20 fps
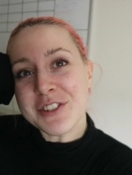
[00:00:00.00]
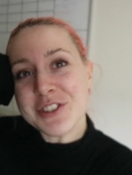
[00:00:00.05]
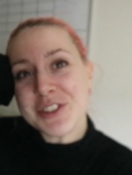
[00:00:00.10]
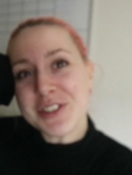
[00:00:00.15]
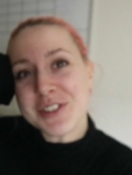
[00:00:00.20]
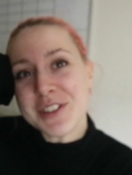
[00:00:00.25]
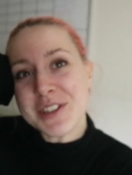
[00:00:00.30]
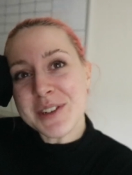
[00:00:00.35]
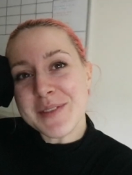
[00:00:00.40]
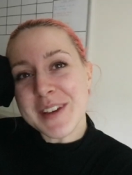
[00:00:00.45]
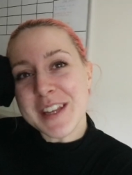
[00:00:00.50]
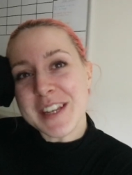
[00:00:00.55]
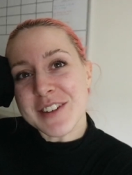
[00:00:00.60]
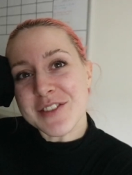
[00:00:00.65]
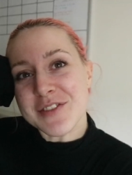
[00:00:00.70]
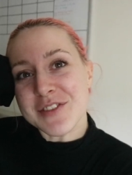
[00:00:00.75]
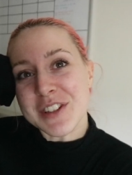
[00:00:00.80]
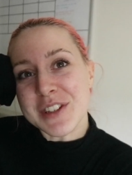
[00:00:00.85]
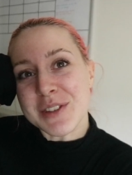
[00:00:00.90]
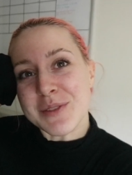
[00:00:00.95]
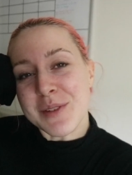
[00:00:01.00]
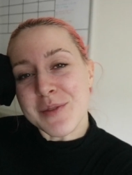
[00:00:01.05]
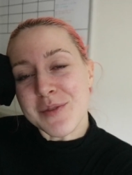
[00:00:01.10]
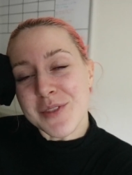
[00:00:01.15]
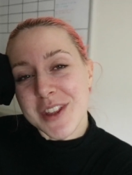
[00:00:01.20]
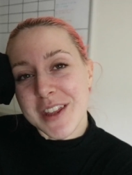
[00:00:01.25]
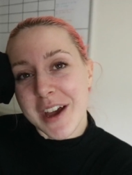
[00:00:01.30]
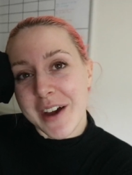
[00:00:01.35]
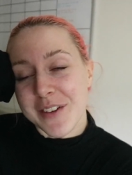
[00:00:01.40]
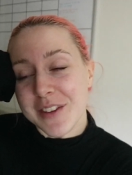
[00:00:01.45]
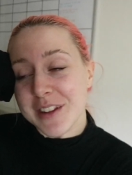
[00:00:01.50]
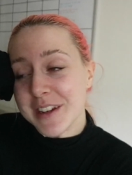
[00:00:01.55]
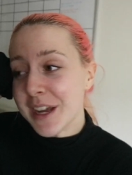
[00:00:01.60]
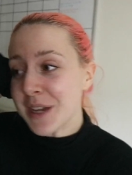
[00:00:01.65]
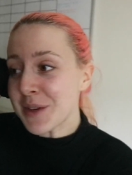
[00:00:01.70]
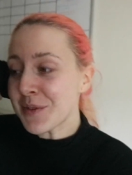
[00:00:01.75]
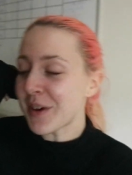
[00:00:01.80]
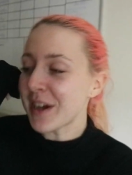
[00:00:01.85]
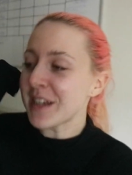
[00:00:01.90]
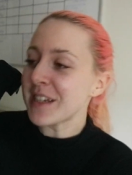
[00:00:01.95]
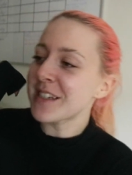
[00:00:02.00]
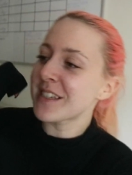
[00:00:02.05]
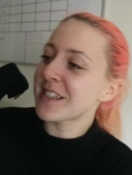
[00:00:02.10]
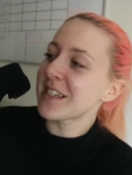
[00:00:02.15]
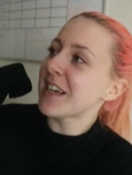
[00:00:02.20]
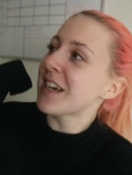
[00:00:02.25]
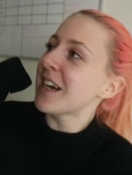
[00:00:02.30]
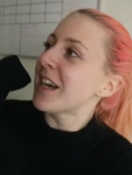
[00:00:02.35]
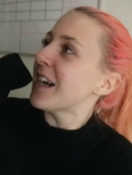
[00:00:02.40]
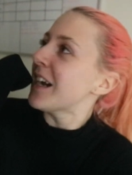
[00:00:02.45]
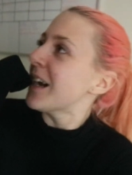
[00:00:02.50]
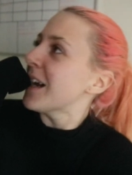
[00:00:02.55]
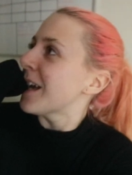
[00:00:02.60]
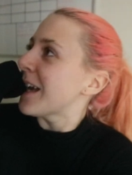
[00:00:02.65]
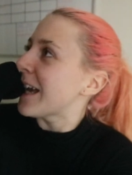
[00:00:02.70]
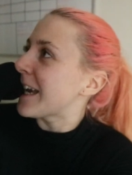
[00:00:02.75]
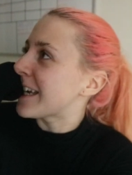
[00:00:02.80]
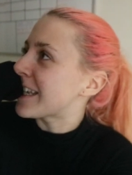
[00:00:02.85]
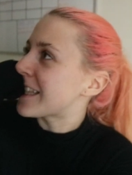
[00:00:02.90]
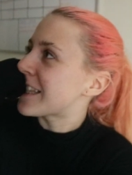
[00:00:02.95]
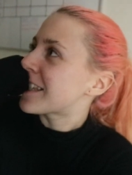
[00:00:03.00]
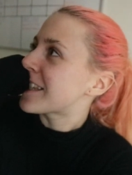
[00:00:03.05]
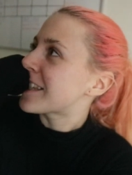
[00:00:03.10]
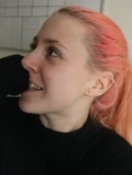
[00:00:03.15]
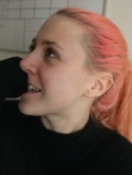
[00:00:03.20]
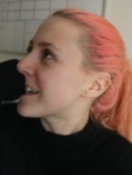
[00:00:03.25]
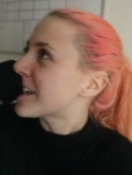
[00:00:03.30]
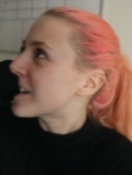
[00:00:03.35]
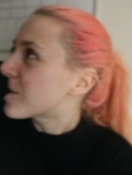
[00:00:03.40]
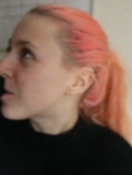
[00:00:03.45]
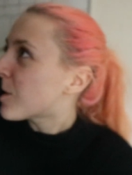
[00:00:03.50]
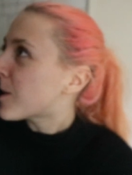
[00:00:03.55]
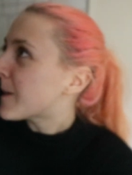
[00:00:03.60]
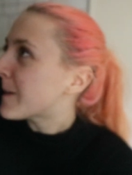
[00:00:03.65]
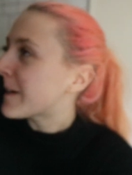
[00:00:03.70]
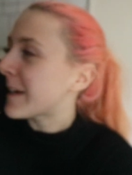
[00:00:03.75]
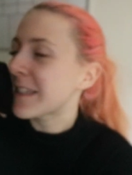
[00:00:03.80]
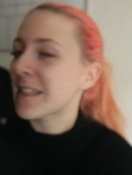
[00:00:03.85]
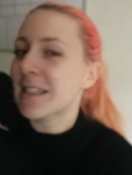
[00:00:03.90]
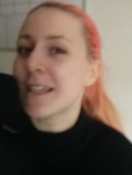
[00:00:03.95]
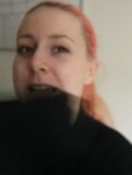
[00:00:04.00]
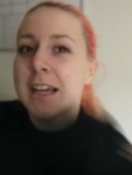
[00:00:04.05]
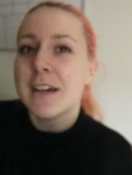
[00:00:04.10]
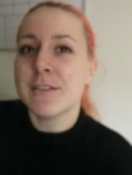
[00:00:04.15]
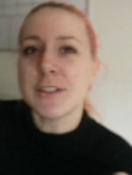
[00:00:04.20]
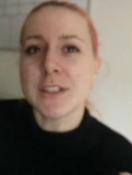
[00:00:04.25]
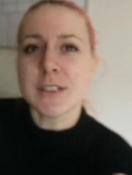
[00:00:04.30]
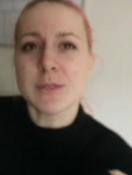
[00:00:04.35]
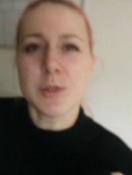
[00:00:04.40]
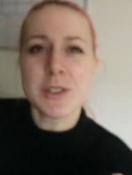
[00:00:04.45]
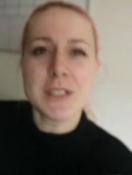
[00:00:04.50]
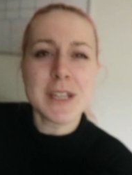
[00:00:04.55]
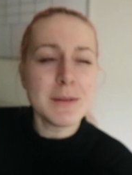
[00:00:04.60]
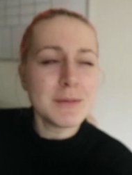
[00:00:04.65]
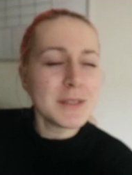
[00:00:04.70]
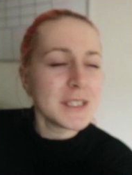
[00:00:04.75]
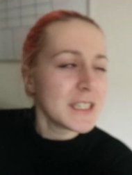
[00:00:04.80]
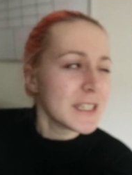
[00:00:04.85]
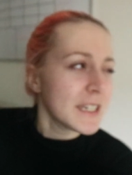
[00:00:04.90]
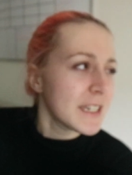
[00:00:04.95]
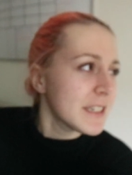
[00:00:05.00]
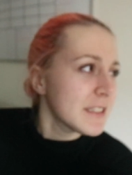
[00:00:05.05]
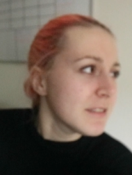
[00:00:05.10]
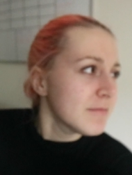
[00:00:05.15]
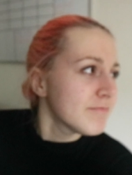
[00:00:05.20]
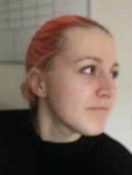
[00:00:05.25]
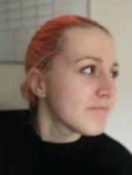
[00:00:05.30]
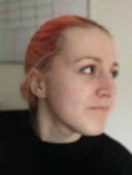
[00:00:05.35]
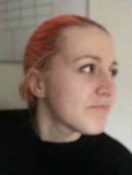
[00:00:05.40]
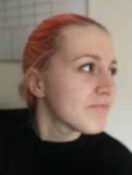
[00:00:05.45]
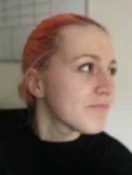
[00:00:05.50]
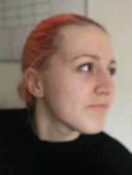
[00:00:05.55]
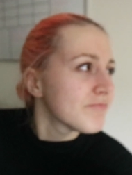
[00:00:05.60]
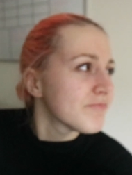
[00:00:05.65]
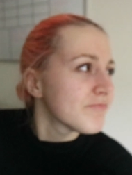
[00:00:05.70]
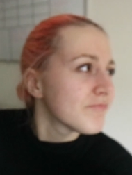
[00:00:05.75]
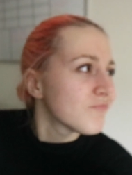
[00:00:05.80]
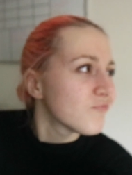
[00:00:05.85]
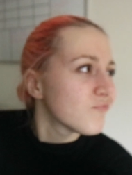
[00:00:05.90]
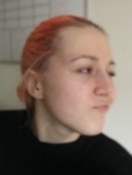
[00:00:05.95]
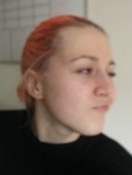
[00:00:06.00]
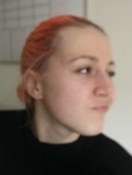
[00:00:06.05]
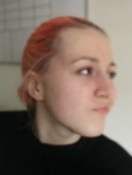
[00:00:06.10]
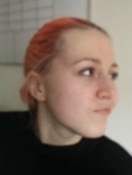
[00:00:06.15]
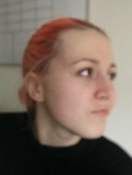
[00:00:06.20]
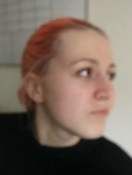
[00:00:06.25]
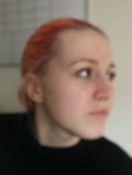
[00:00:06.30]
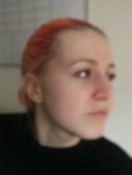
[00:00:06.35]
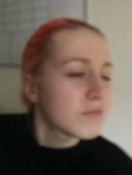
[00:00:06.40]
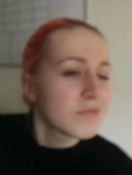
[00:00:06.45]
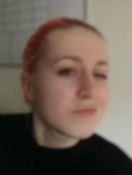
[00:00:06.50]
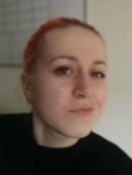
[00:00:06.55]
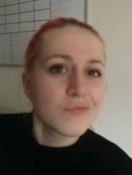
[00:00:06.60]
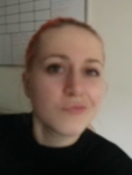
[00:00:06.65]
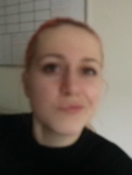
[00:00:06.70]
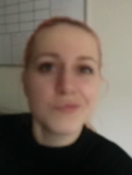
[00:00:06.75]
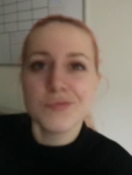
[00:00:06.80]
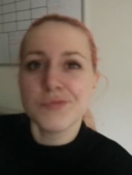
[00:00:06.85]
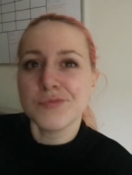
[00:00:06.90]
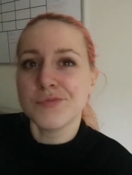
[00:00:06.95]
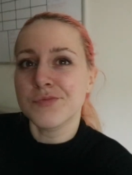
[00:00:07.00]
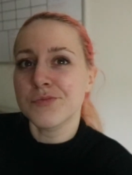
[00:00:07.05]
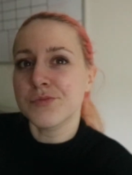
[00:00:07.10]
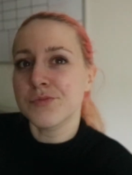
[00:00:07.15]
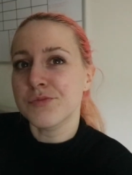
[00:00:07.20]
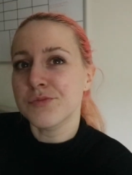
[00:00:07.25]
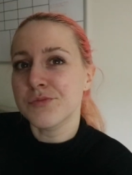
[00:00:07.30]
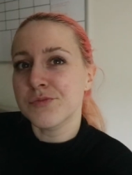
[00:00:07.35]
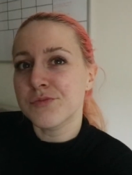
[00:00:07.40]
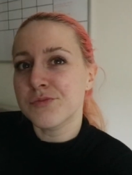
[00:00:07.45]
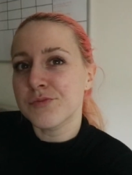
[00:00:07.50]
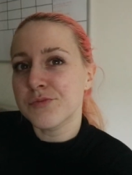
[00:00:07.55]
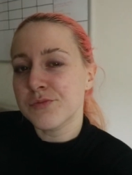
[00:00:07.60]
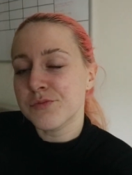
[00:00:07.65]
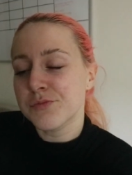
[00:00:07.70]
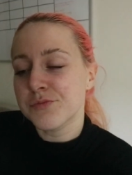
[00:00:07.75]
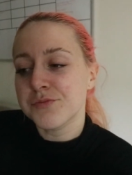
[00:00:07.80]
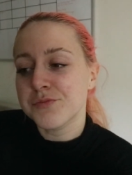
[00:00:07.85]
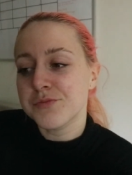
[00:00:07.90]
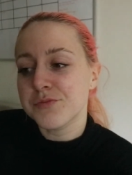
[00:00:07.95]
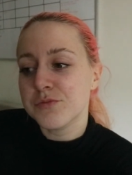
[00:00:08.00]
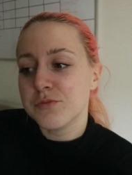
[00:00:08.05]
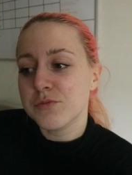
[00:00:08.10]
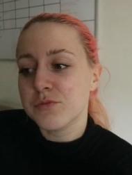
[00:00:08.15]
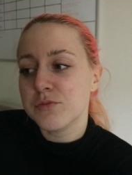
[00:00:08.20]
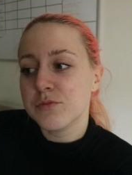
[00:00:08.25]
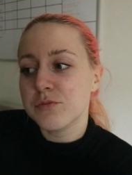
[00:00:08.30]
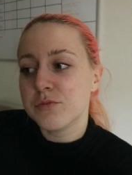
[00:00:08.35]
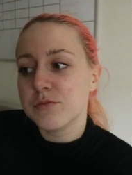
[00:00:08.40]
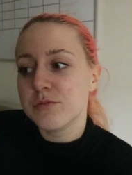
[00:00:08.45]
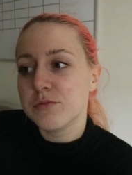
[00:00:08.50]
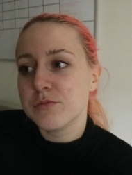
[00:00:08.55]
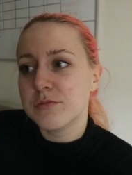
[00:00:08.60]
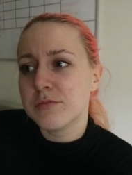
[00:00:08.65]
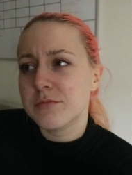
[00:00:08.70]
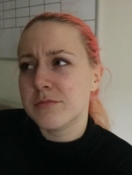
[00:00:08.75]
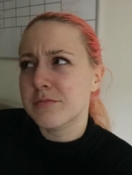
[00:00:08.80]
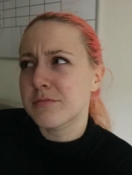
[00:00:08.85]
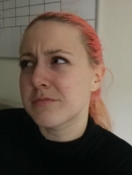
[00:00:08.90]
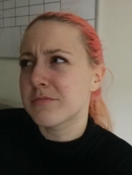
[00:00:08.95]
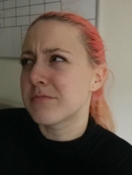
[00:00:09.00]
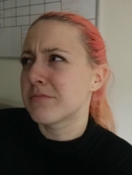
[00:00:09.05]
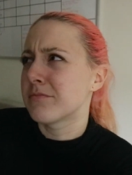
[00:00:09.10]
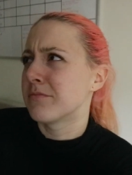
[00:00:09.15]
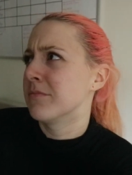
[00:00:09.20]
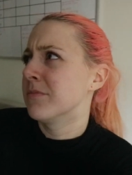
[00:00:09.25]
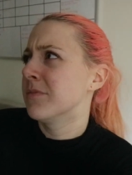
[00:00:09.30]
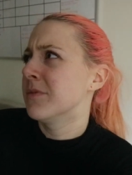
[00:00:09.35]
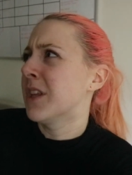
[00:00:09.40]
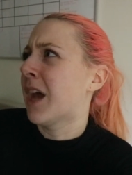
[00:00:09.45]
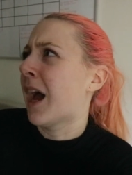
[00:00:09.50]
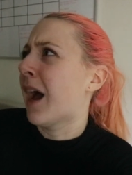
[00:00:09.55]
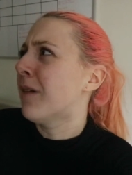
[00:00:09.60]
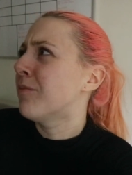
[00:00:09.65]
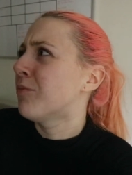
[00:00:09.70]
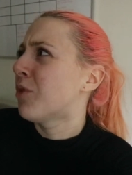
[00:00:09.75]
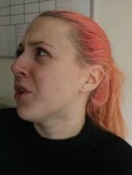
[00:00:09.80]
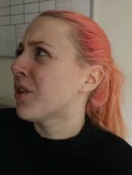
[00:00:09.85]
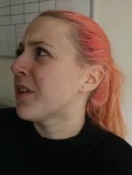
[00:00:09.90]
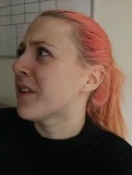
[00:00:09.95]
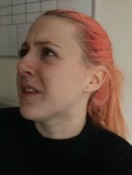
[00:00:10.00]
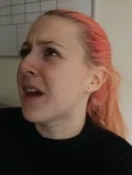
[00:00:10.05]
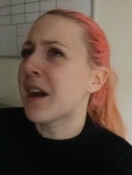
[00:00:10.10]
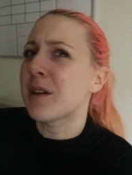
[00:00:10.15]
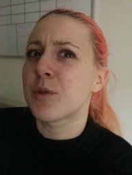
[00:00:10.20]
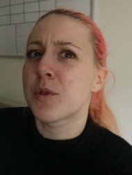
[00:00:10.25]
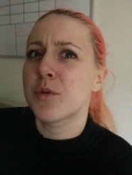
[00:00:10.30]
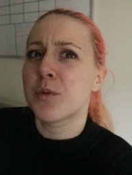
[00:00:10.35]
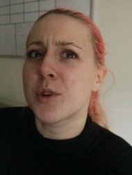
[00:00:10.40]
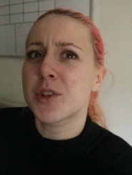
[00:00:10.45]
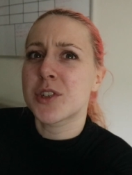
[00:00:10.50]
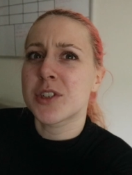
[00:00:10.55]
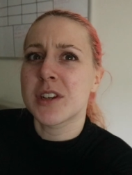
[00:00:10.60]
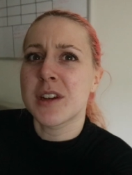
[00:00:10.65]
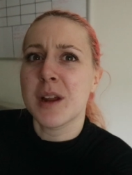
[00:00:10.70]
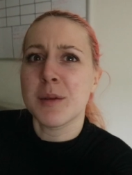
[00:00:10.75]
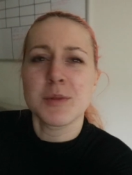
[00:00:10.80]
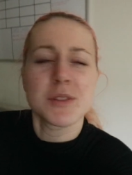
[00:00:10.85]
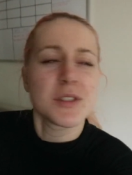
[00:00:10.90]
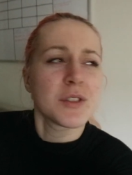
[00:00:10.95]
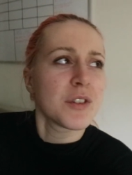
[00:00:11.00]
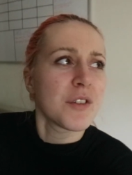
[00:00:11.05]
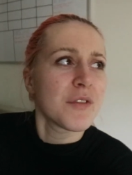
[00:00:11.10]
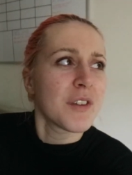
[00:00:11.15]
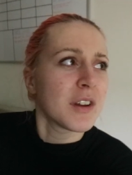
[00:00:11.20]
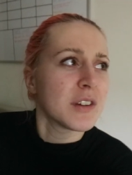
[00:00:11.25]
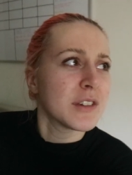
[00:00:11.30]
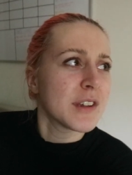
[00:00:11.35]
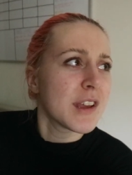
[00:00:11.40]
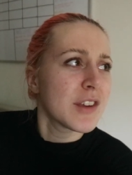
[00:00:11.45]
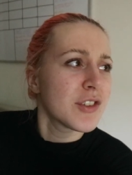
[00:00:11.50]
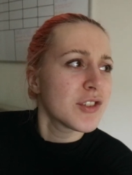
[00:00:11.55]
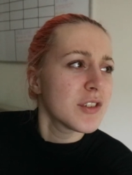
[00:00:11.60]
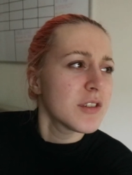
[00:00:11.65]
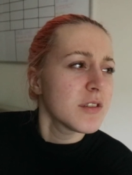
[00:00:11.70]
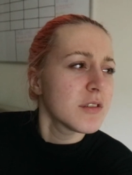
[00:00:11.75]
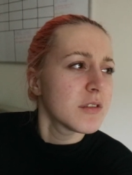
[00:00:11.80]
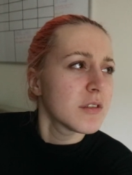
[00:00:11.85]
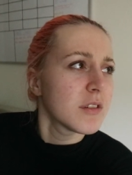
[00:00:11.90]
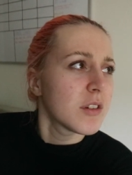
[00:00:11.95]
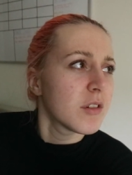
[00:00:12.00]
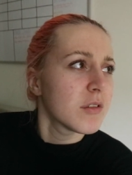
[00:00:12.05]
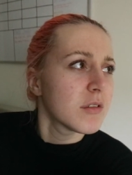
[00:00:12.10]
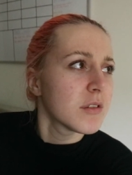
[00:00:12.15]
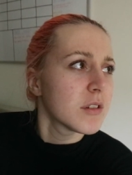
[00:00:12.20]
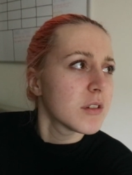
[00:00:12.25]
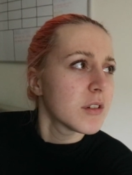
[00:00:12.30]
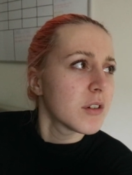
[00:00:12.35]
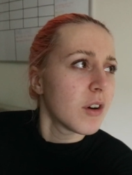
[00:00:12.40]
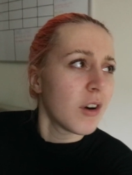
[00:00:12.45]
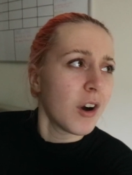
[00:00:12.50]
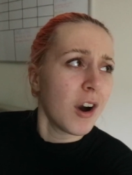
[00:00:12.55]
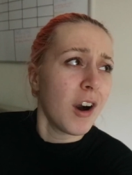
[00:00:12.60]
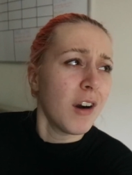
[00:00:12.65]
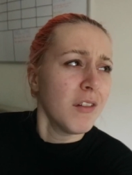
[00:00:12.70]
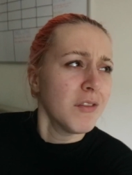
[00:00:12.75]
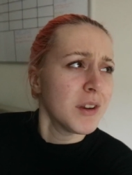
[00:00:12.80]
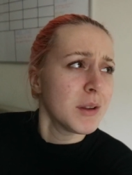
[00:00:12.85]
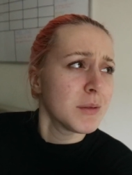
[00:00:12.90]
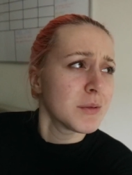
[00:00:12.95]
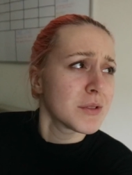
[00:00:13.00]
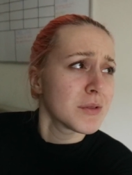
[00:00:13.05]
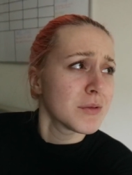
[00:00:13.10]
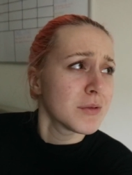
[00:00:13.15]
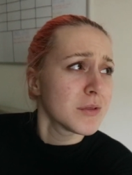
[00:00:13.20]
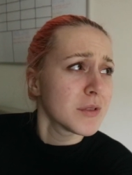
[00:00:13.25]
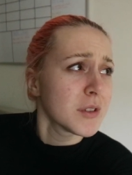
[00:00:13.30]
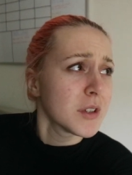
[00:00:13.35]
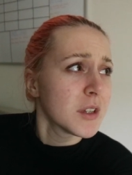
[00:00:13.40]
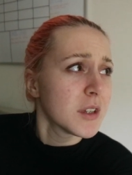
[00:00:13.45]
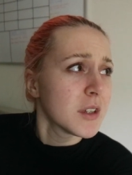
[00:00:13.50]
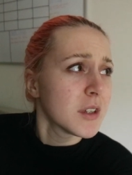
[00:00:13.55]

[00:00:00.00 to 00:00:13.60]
I would just come in and fill you in with how the night went. It's 11:15. What time did I get in? It was like half an hour ago. Nah, more than that. We've watched an episode of Foundation. Or half an episode.